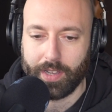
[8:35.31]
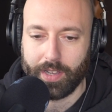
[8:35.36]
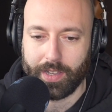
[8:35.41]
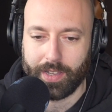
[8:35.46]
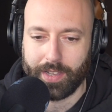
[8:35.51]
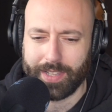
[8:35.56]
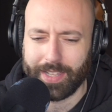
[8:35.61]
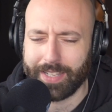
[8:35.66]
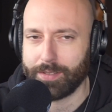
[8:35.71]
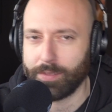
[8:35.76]

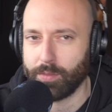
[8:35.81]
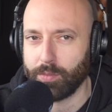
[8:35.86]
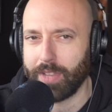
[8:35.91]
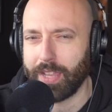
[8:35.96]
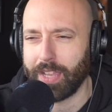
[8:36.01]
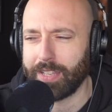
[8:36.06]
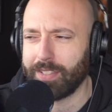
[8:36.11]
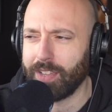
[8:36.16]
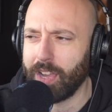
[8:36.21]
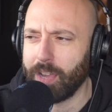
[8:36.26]

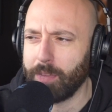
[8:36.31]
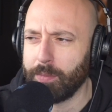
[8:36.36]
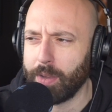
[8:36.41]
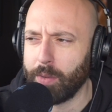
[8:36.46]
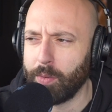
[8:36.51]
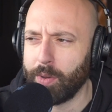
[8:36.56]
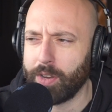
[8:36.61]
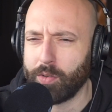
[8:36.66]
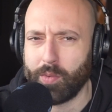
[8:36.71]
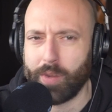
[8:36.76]
that time I
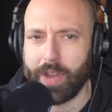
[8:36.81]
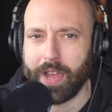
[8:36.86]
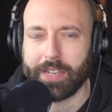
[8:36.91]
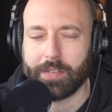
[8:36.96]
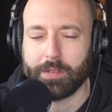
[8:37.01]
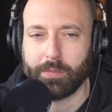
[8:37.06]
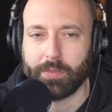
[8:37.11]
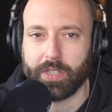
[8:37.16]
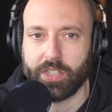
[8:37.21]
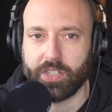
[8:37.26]
went
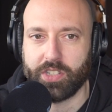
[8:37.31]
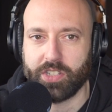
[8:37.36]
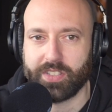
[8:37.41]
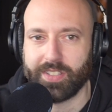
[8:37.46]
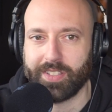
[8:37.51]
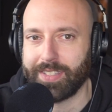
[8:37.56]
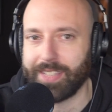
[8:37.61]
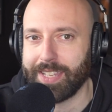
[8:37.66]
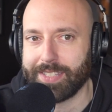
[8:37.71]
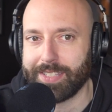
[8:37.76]
randomly just
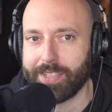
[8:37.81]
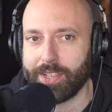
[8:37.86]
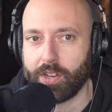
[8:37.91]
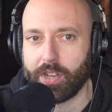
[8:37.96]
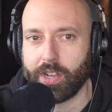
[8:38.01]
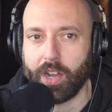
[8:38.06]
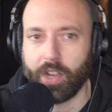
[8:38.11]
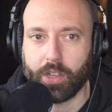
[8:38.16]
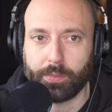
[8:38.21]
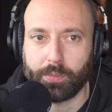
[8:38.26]
to test out a
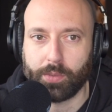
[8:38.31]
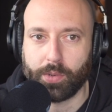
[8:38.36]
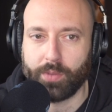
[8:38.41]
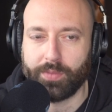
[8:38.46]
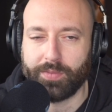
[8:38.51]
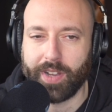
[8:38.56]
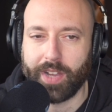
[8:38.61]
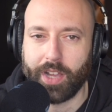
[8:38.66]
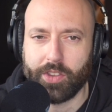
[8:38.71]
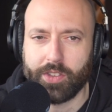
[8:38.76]
color
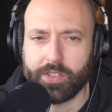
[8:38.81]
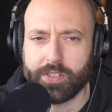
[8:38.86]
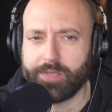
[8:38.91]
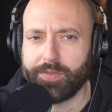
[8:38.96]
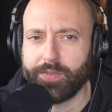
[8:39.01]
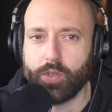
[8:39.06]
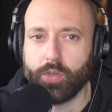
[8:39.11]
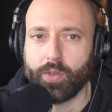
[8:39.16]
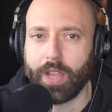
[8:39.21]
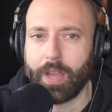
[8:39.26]
profile. There's a
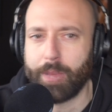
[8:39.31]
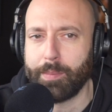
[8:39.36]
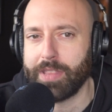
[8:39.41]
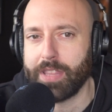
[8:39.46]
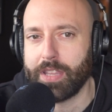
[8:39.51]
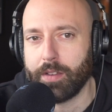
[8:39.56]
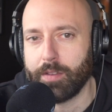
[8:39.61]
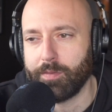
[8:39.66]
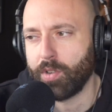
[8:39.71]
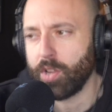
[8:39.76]
few. I mean,
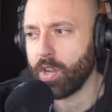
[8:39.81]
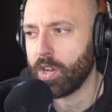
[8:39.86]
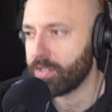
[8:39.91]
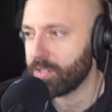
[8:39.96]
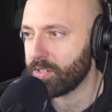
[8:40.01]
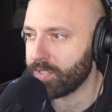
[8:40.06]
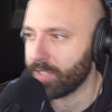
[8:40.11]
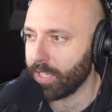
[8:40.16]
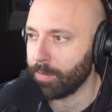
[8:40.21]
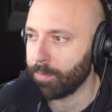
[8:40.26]
the vlogs are
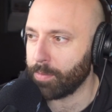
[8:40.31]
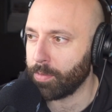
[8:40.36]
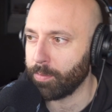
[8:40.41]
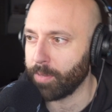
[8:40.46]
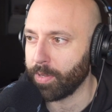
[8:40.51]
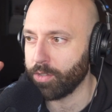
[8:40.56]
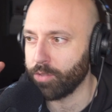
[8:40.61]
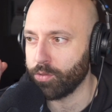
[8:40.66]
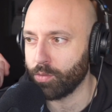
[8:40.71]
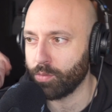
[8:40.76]
still up on
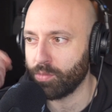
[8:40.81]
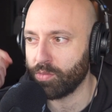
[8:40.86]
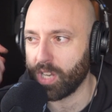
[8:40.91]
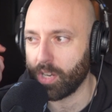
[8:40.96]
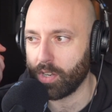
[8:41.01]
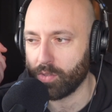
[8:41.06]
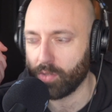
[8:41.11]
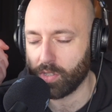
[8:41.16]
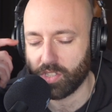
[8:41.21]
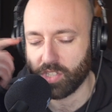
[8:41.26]
my YouTube
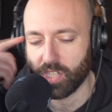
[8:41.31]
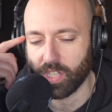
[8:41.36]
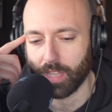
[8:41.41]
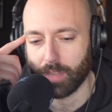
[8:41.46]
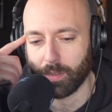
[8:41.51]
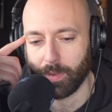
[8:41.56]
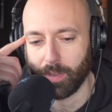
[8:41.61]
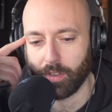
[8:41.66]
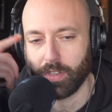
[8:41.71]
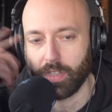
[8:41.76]
channel. You can check
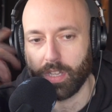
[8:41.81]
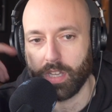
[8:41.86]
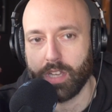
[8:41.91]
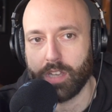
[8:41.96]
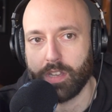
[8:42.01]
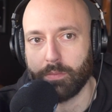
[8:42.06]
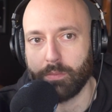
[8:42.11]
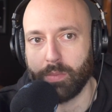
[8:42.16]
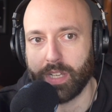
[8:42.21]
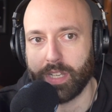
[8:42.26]
them out.
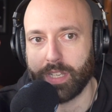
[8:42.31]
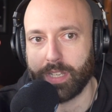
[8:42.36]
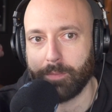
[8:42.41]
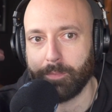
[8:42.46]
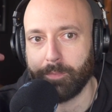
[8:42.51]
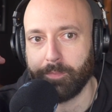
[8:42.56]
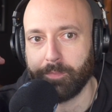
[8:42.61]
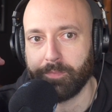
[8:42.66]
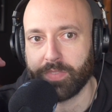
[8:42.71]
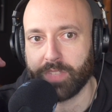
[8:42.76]

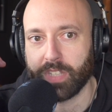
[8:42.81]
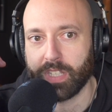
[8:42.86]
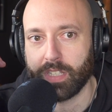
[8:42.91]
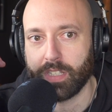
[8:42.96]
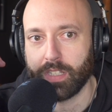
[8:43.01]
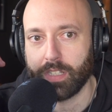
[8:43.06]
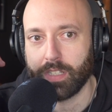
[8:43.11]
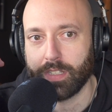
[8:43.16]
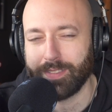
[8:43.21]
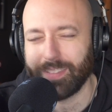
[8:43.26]
But
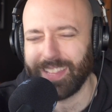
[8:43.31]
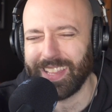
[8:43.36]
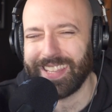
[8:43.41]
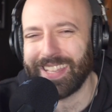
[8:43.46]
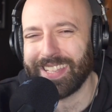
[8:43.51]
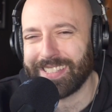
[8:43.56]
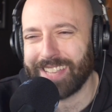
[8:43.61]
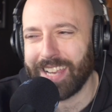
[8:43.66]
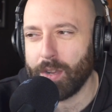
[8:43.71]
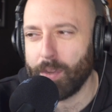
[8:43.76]

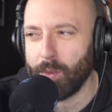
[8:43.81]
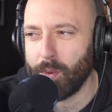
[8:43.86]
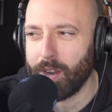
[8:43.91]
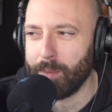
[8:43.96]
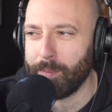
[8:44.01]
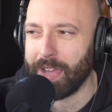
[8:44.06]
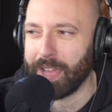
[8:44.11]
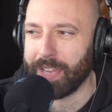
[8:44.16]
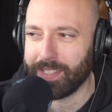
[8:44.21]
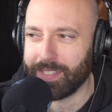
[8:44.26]
that's kind of where
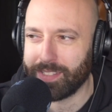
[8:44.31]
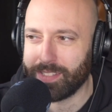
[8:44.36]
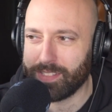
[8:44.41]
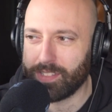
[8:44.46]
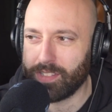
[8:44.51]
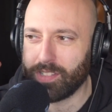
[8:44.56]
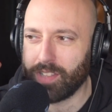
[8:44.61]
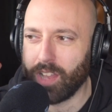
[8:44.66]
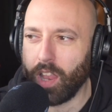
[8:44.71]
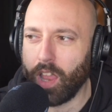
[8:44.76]
I'm at.
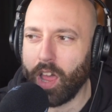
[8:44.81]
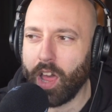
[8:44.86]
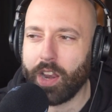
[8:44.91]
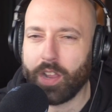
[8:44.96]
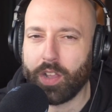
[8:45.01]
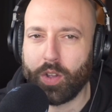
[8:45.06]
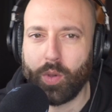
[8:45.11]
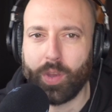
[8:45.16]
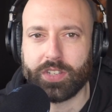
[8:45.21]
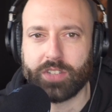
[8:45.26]
There's a lot
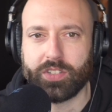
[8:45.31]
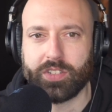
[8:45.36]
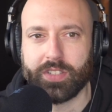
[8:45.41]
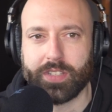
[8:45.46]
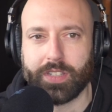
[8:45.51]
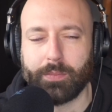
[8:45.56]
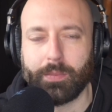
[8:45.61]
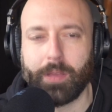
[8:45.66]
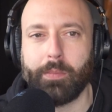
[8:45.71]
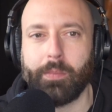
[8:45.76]
of questions
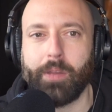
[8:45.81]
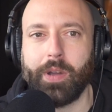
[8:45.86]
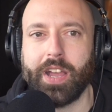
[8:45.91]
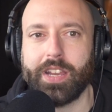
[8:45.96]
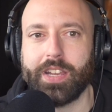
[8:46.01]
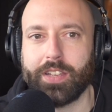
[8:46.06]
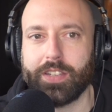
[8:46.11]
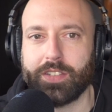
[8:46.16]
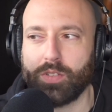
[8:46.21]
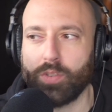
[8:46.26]
in my
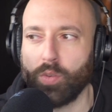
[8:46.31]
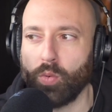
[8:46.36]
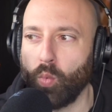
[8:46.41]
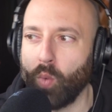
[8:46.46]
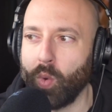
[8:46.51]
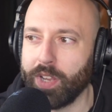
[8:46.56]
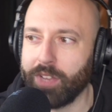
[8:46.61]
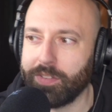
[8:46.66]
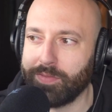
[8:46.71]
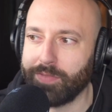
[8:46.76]
mind as to
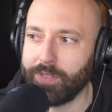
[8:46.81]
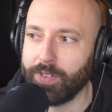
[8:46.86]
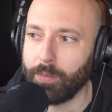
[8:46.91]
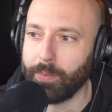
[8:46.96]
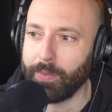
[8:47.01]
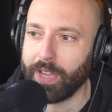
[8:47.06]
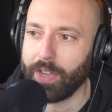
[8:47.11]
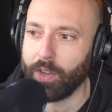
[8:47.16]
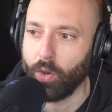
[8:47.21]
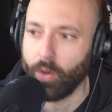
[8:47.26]
what Fill
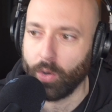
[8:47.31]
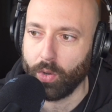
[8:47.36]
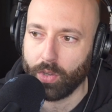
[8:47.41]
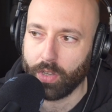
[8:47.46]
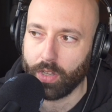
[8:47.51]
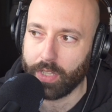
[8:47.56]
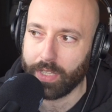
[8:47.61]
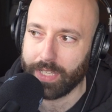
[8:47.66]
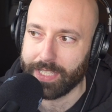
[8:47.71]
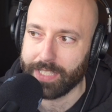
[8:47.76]
My
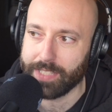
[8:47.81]
Hole